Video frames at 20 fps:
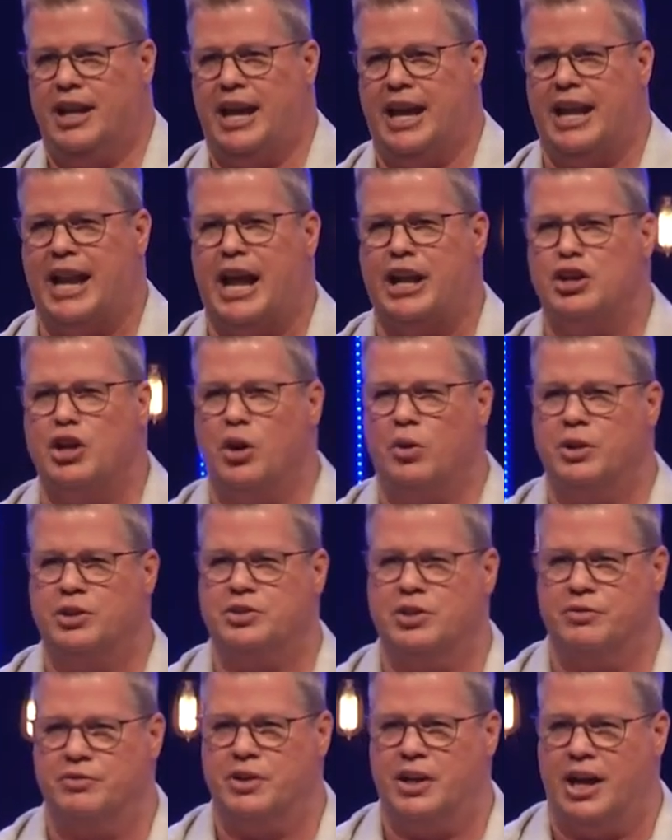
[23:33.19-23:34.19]
and I know
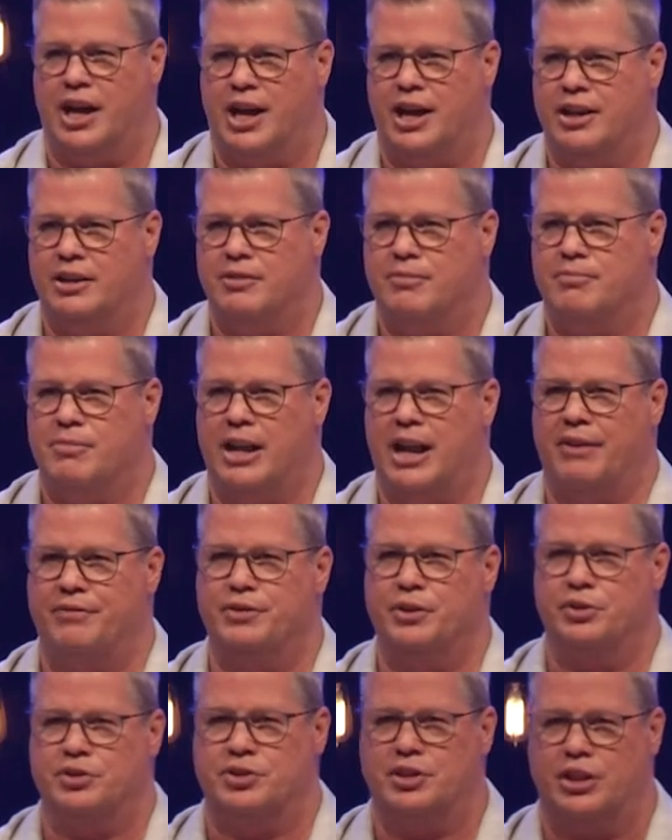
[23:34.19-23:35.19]
it's of God, but I
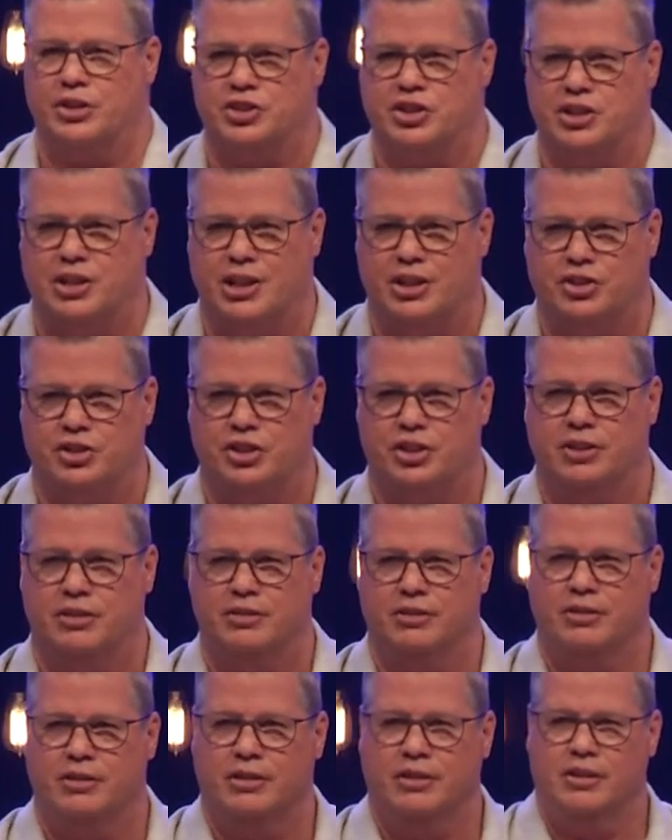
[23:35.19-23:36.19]
feel such tension.
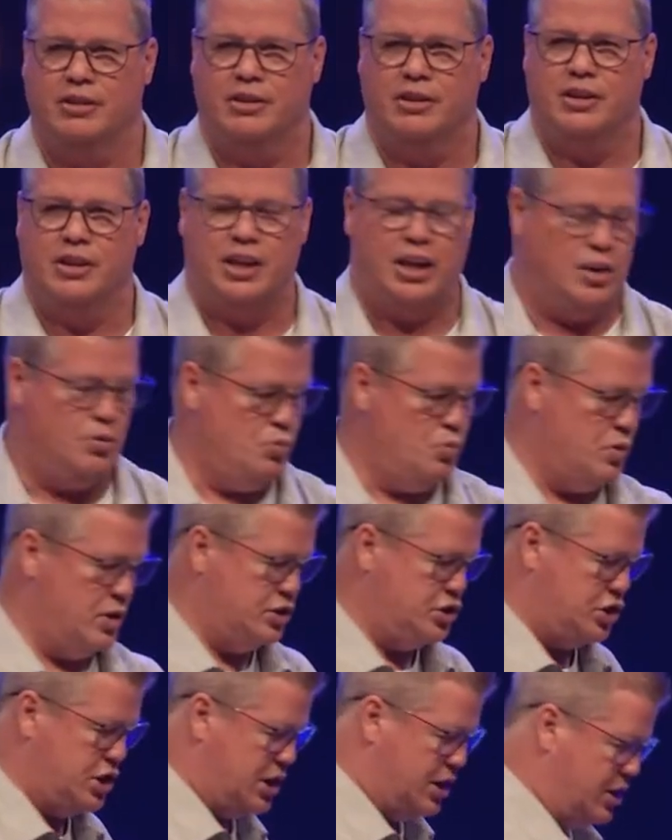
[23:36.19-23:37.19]

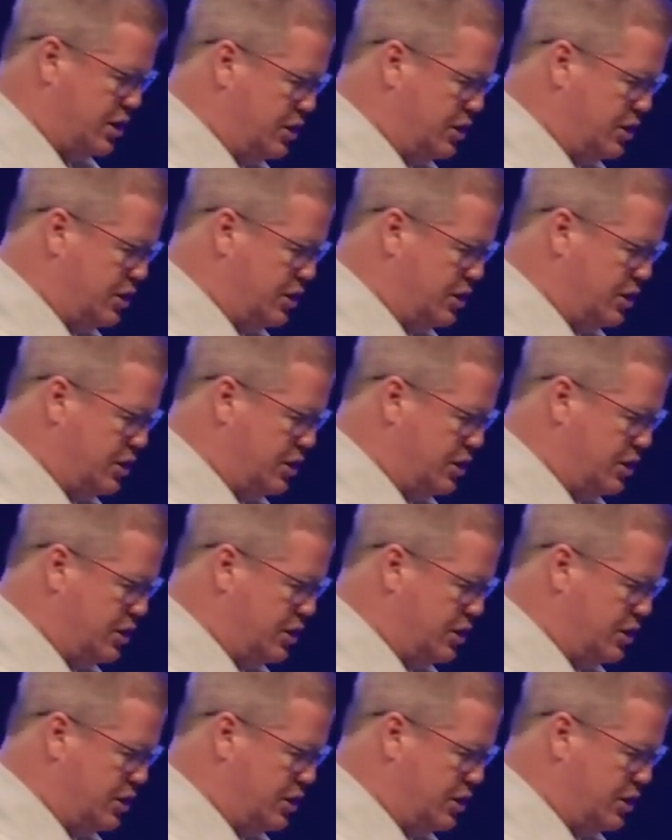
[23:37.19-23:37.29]
And she